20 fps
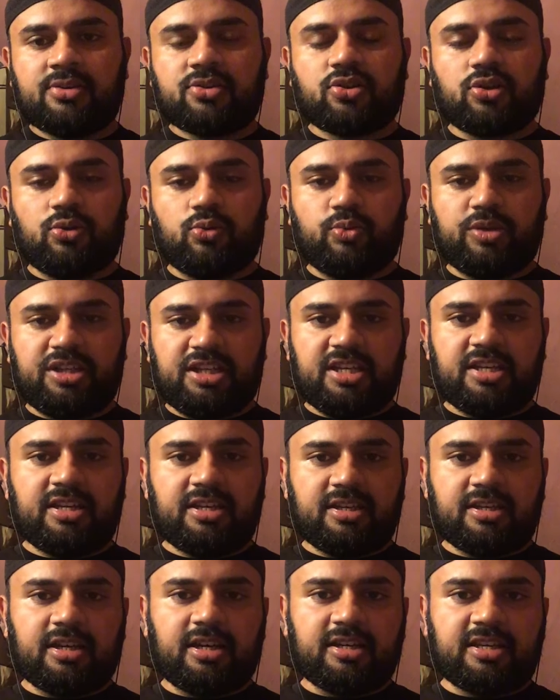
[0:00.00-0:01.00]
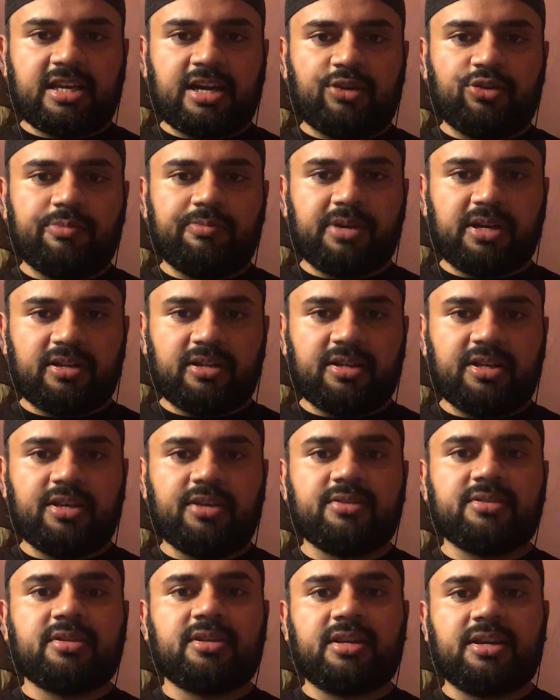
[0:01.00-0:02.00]
So we need accountability
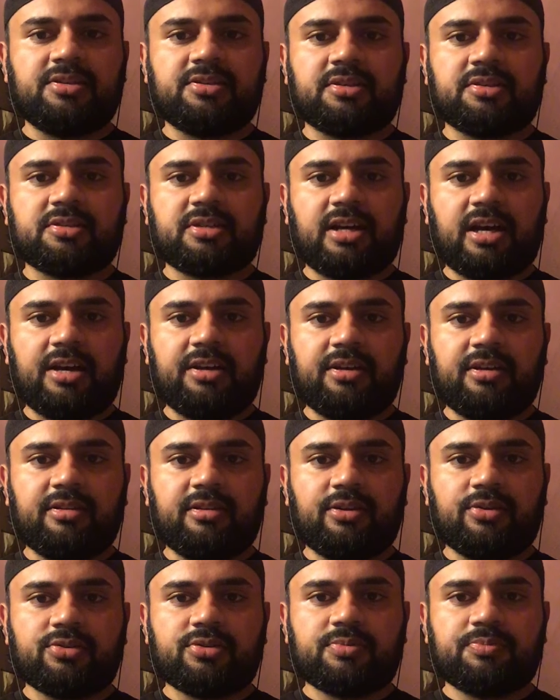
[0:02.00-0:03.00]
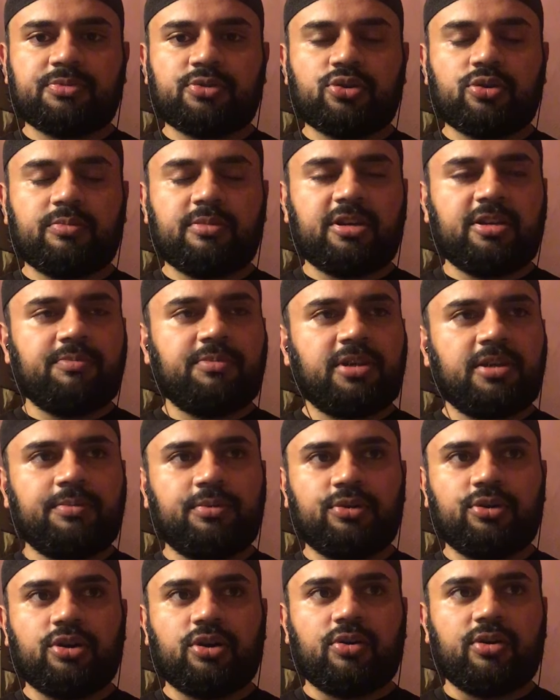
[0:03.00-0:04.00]
in today's society. There's too many
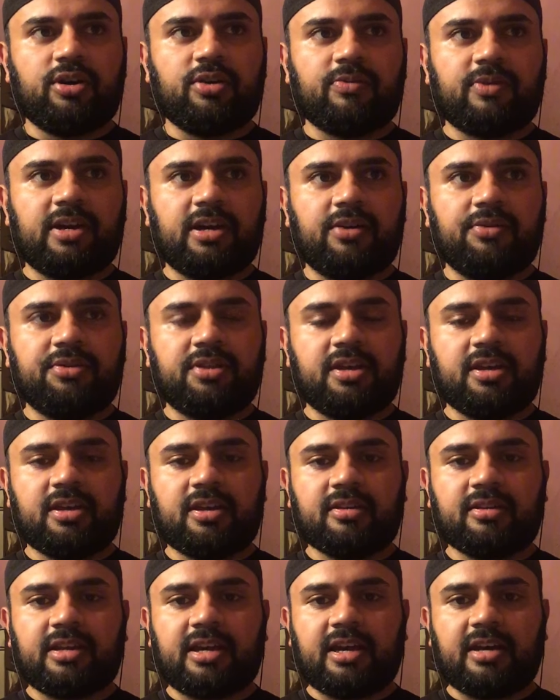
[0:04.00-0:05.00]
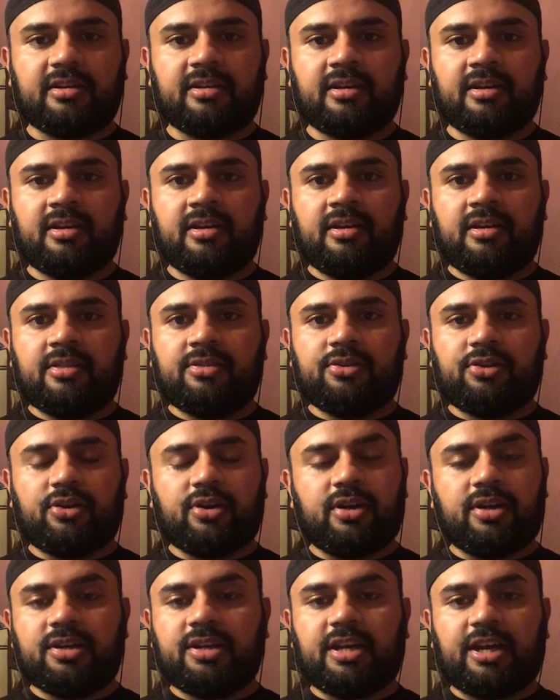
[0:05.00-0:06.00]
people going around thinking that they're
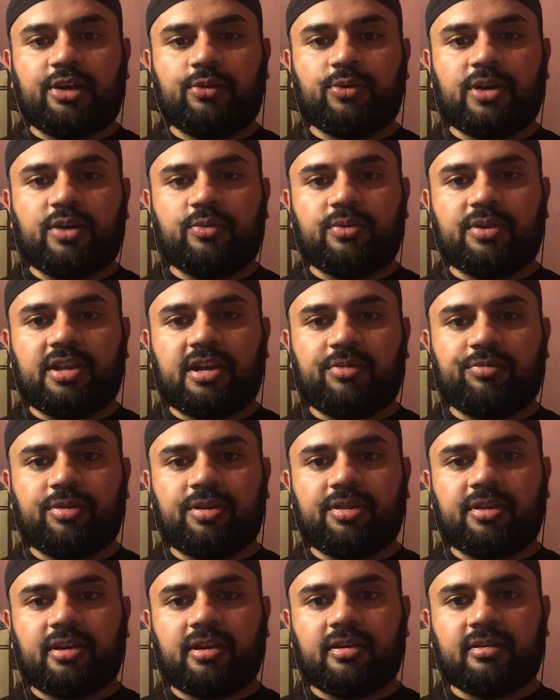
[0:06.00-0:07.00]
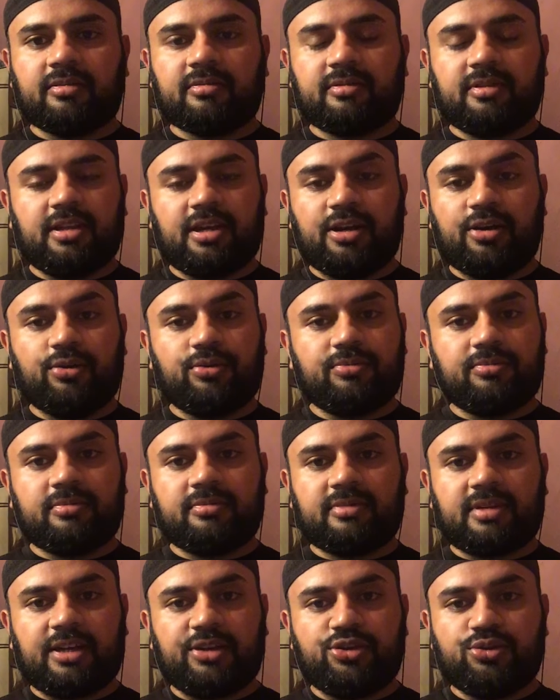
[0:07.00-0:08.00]
going to get away with everything. No,
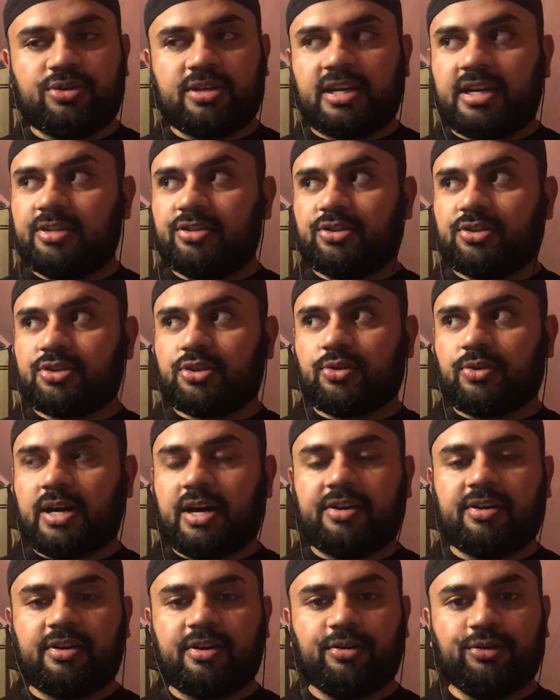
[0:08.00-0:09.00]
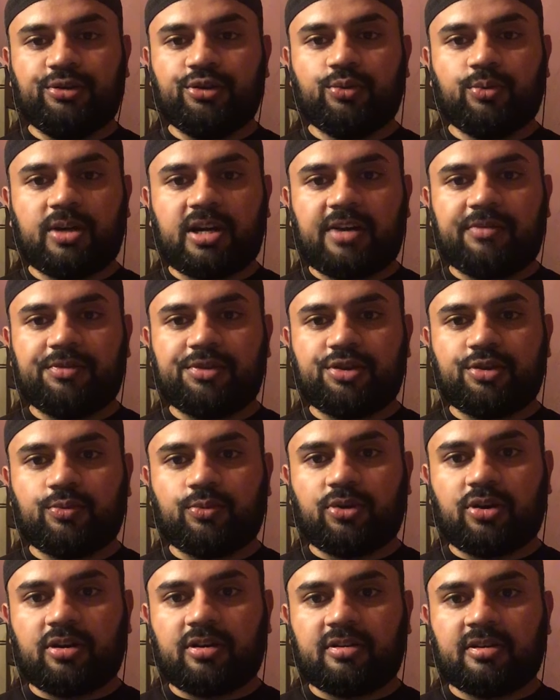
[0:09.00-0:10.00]
and you can't just go out here and do whatever you
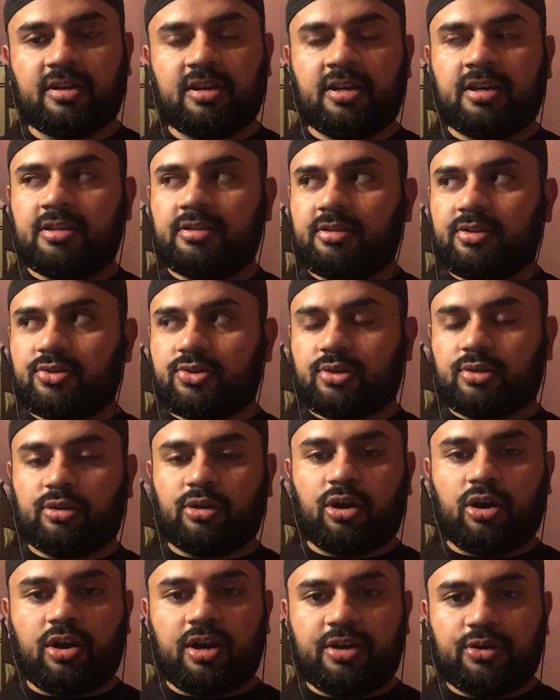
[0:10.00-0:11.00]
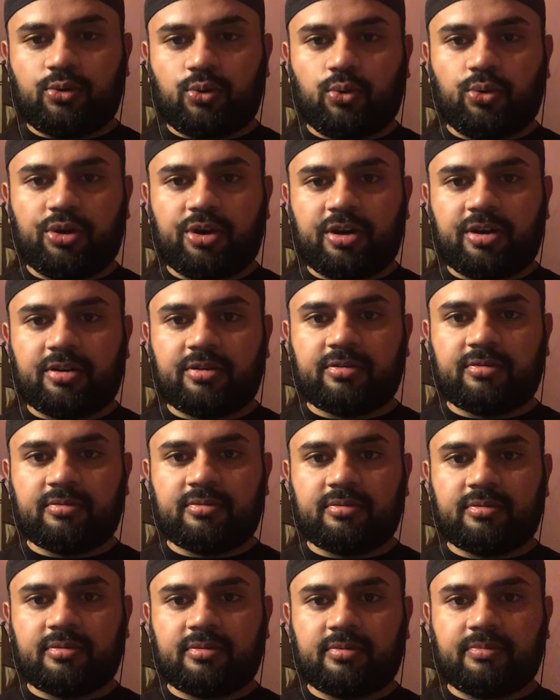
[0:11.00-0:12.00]
want. There's a law and order
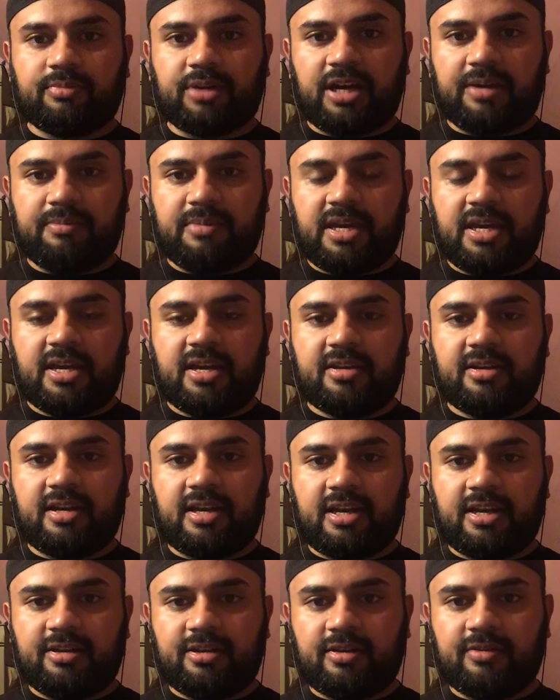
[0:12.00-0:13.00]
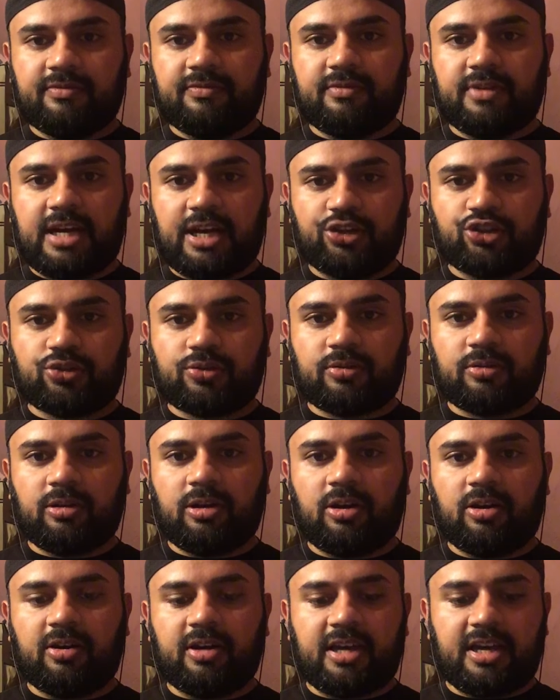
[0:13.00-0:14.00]
by man, and of natural
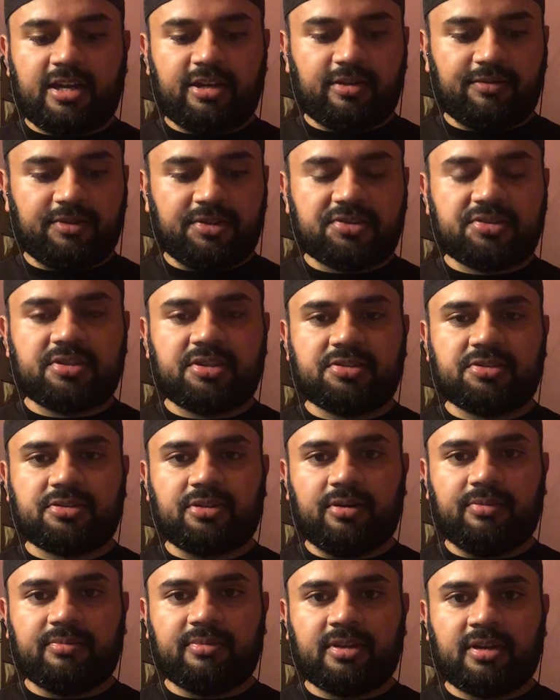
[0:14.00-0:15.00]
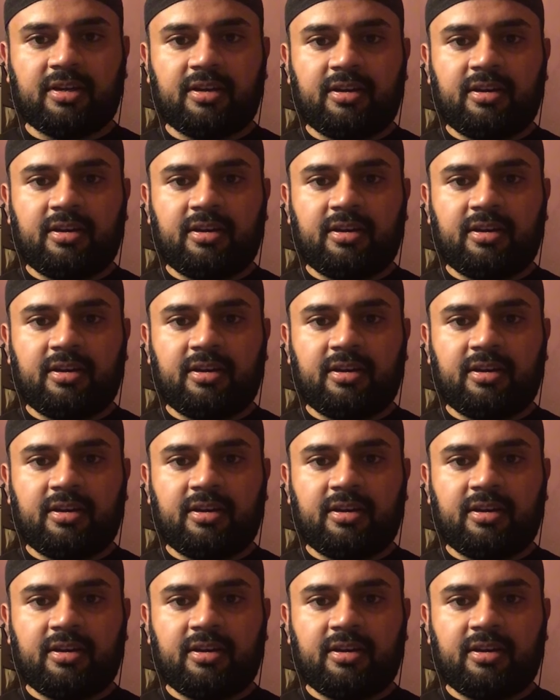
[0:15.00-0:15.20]
law, and of the system.